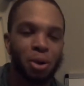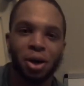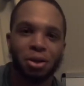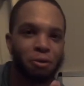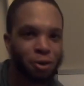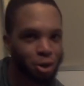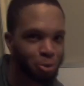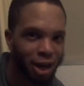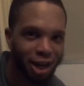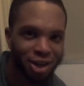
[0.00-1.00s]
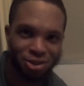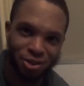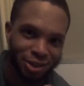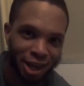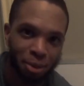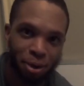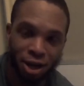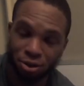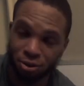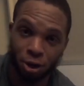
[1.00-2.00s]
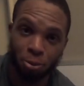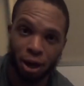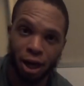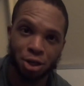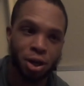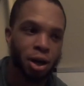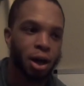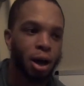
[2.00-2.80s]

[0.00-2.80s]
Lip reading: be on the first page or the second page or third page,